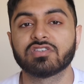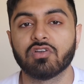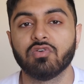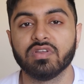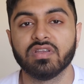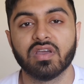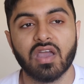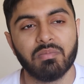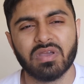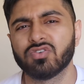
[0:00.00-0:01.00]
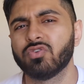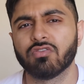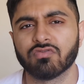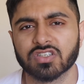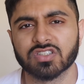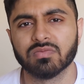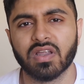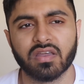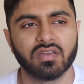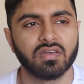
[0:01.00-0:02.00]
slowly and make sure you don't rush him,
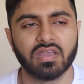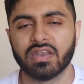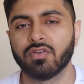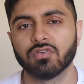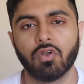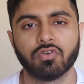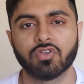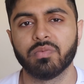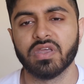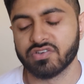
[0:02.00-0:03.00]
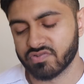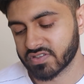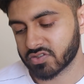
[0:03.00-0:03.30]
like getting those long-term injuries.